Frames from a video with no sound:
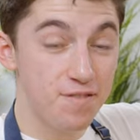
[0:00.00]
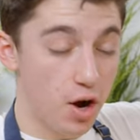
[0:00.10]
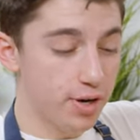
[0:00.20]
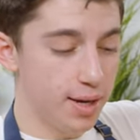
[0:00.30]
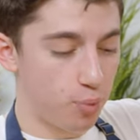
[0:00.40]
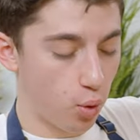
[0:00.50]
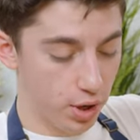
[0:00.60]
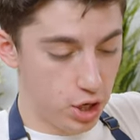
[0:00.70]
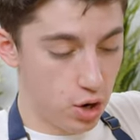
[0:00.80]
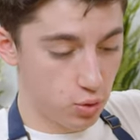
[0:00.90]
very
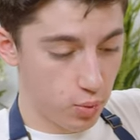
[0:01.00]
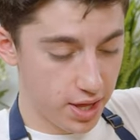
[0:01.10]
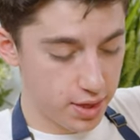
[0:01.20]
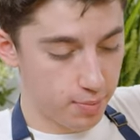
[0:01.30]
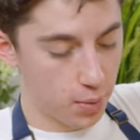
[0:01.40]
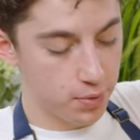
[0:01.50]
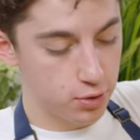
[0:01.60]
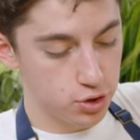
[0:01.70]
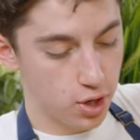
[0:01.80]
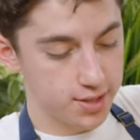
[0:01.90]
important note with the
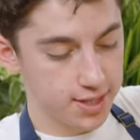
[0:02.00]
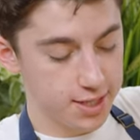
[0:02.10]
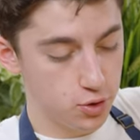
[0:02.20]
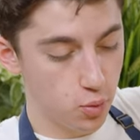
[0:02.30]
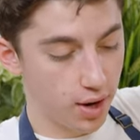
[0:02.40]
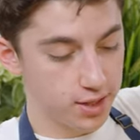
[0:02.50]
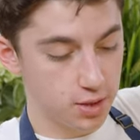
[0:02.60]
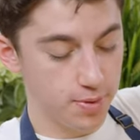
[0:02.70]
barbecue sauce is you want it